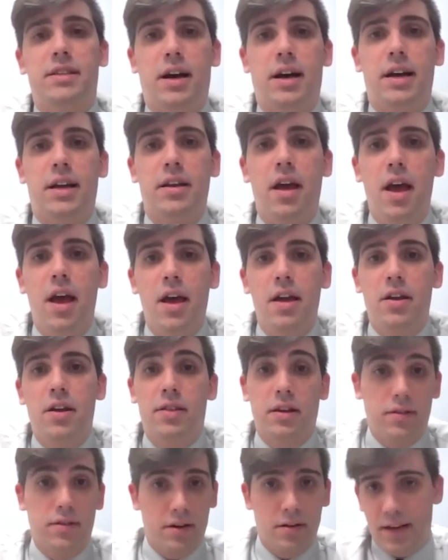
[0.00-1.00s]
the clinical
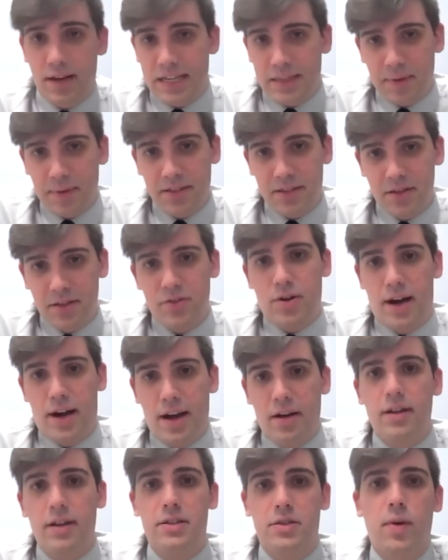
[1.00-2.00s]
aspects of the trial as
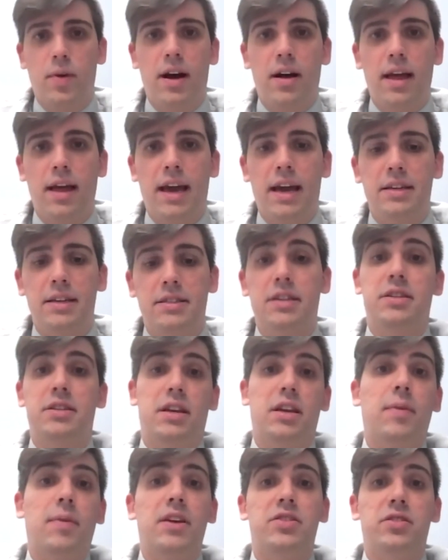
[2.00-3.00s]
well as continuation of
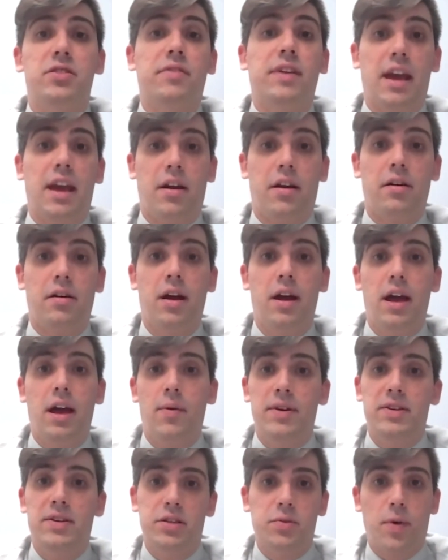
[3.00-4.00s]
care, which is
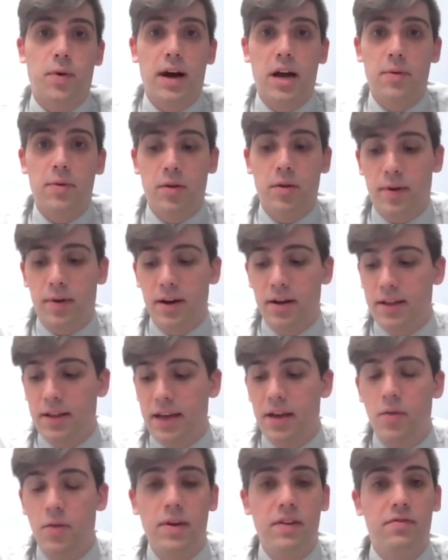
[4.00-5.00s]
why
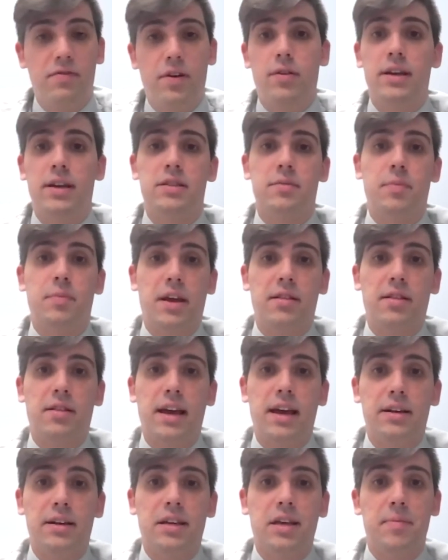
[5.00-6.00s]
we focus mainly
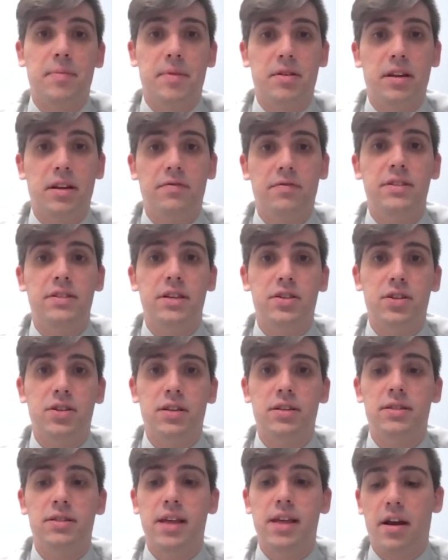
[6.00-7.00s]
on community
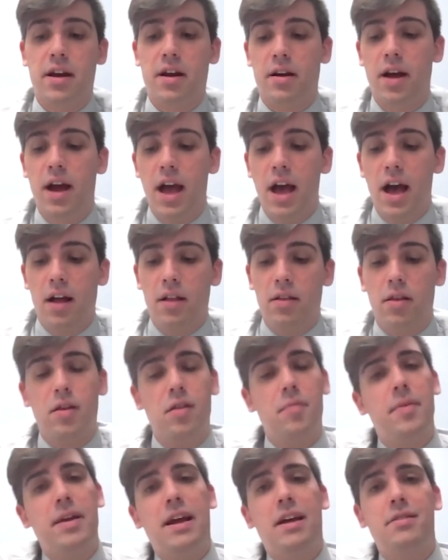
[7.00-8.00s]
physicians that are a
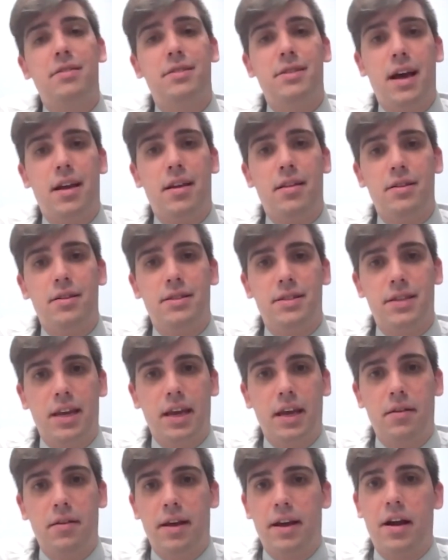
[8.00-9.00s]
little bit outside of the
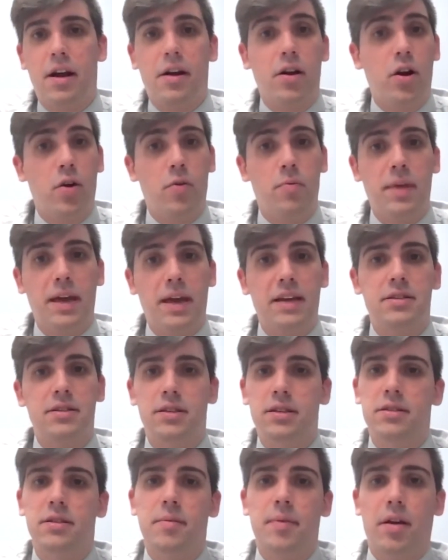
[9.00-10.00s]
city. Like our home base
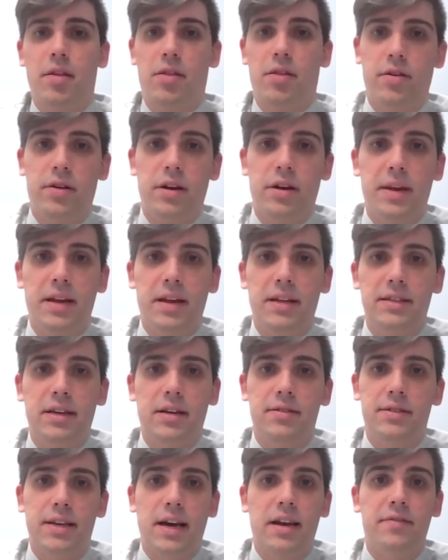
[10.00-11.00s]
is about 30 minutes
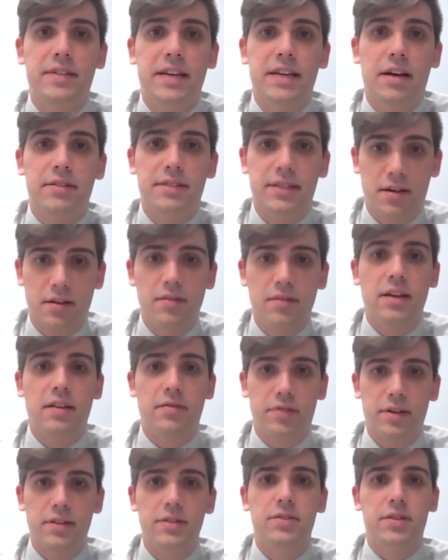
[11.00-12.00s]
outside of downtown
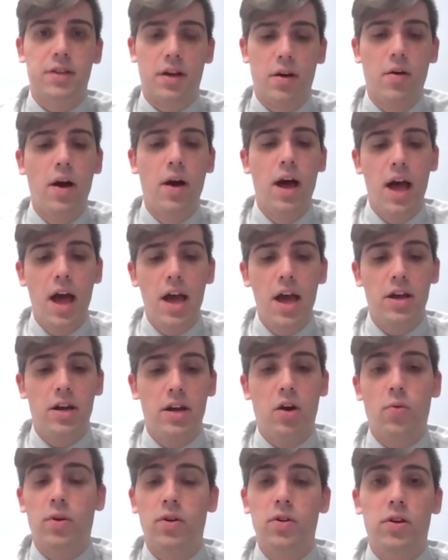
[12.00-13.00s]
Cleveland. So,
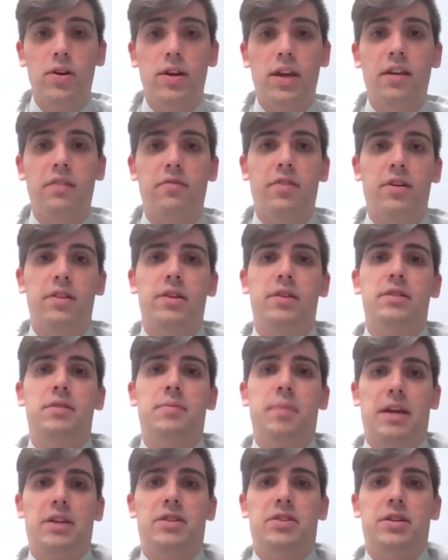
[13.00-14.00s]
we're looking for those
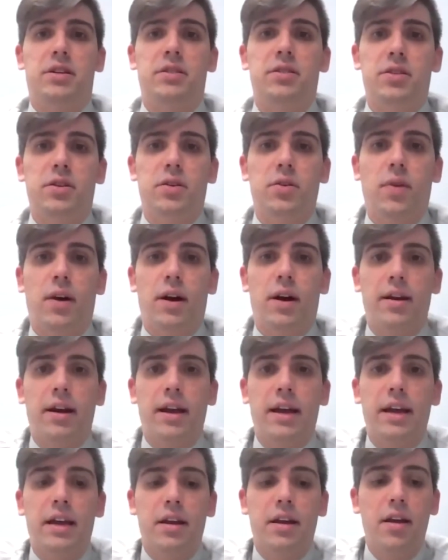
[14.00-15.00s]
patients who are
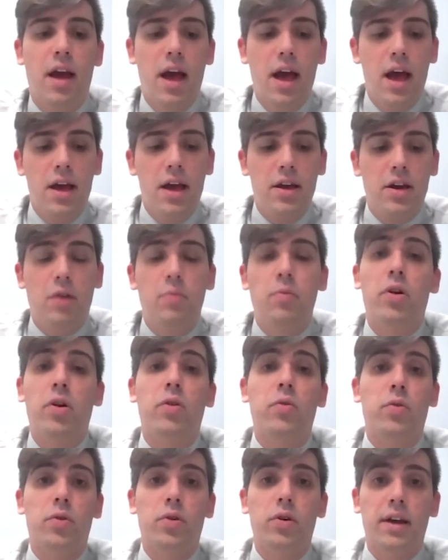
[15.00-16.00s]
in,
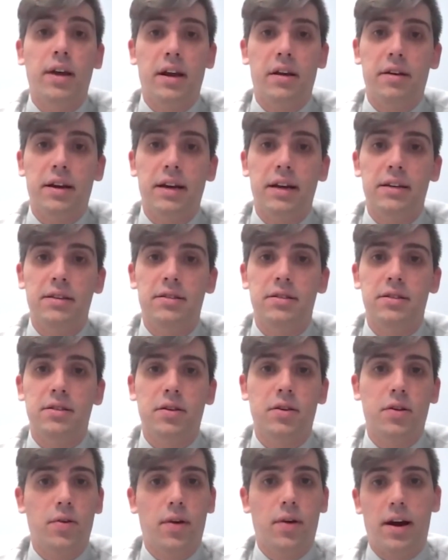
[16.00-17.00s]
more rural areas,
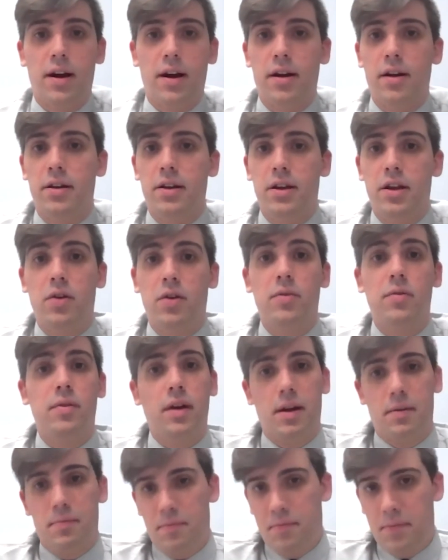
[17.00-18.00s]
who are,
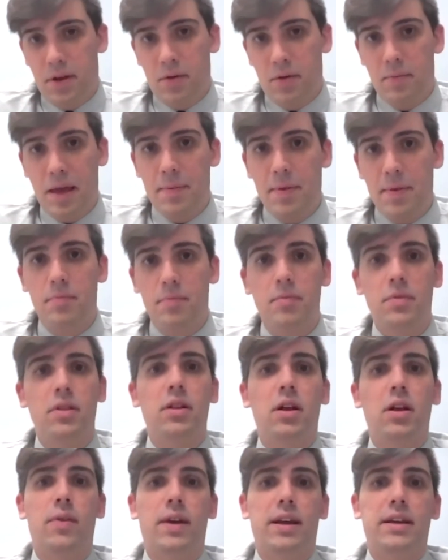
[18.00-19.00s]
maybe
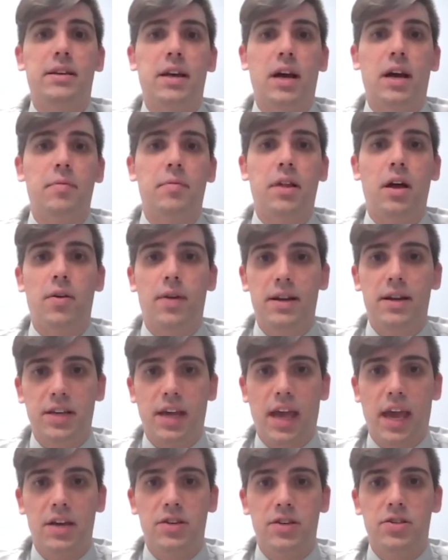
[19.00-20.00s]
low income, low
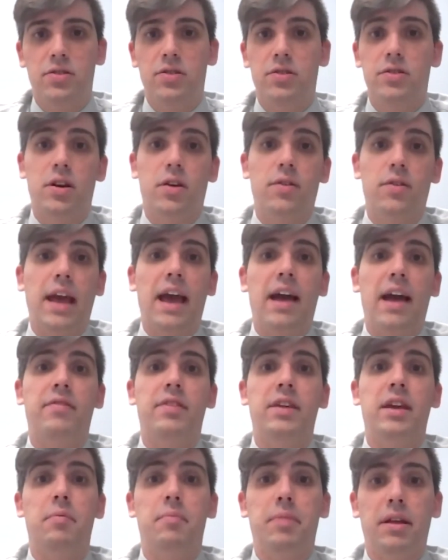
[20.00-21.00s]
education, who don't have
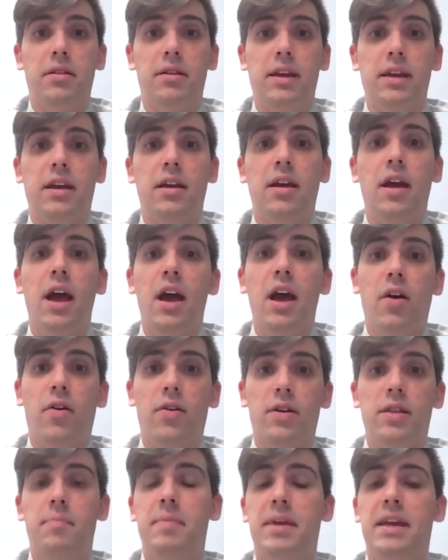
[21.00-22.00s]
the ability or
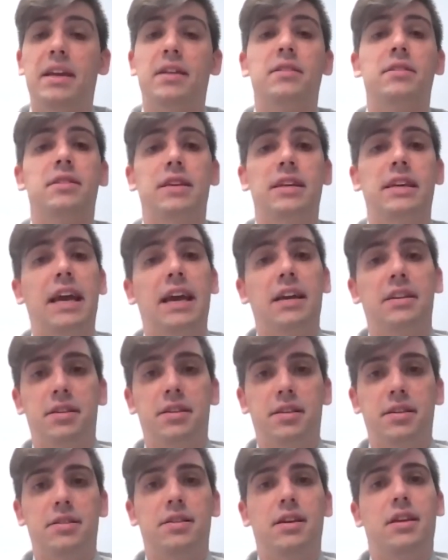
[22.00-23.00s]
the means to get to
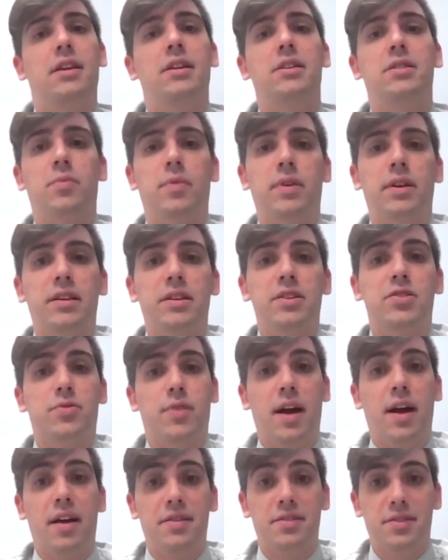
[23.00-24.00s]
the cities where these
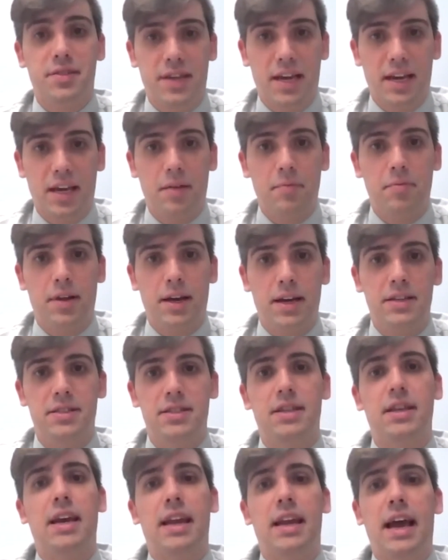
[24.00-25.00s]
trials are taking place
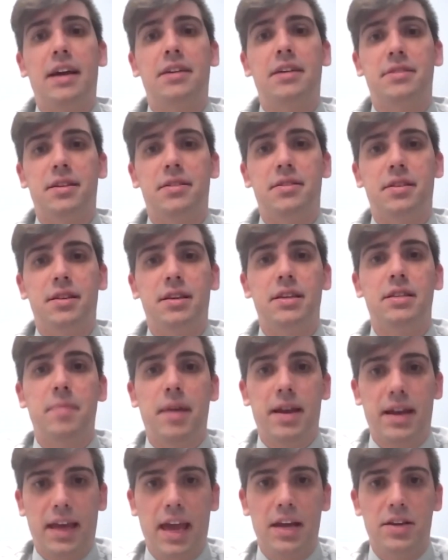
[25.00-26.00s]
to get access to these
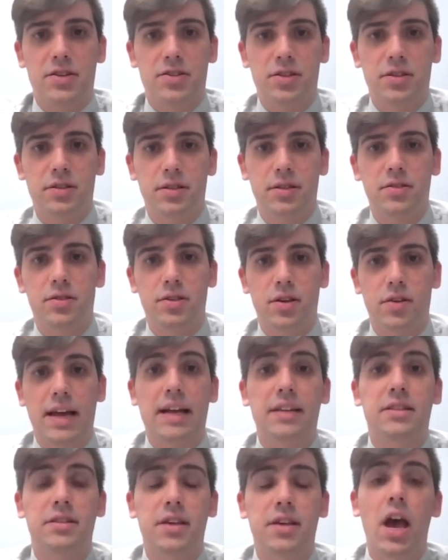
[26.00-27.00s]
medications. And so
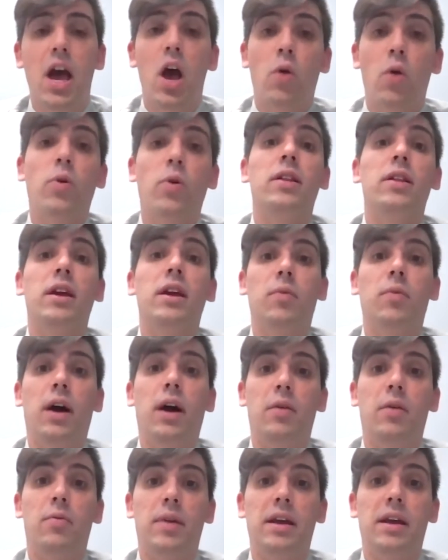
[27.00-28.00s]
that's really
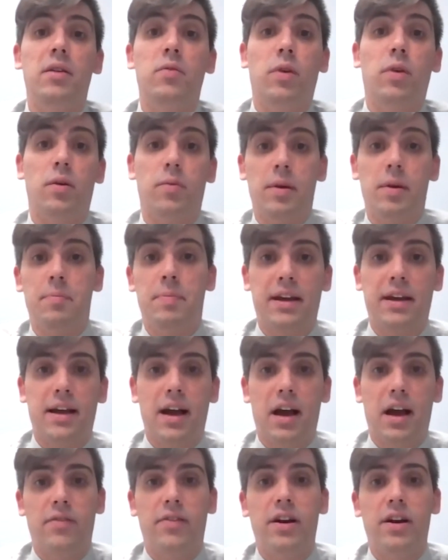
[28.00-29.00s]
why we pick
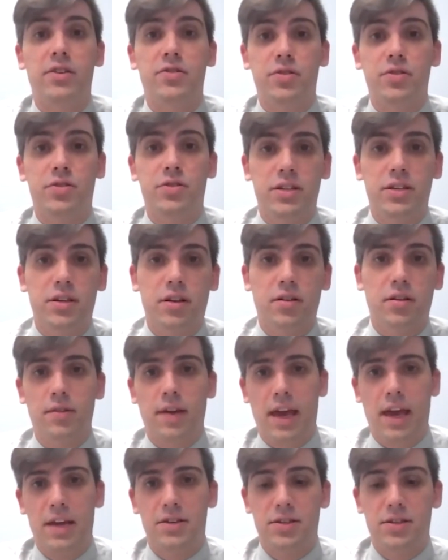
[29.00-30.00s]
kind of our strategic
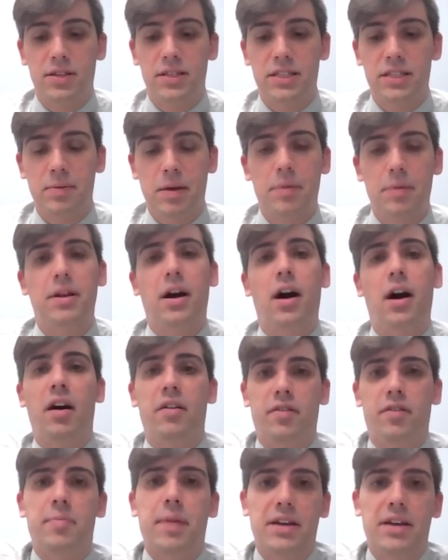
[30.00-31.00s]
locations to be able to
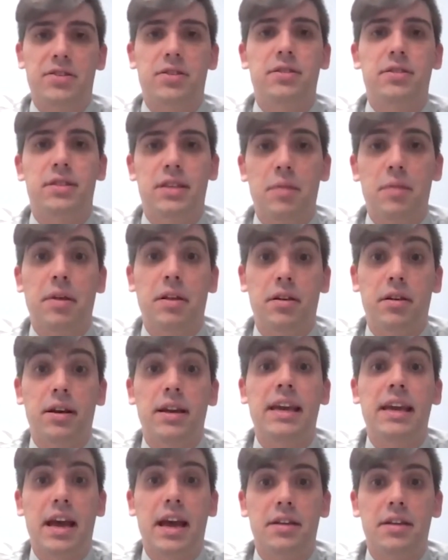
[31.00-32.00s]
offer patients the ability to
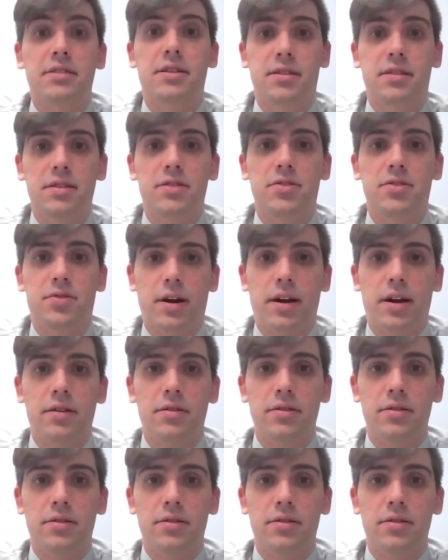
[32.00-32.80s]
get into these trials.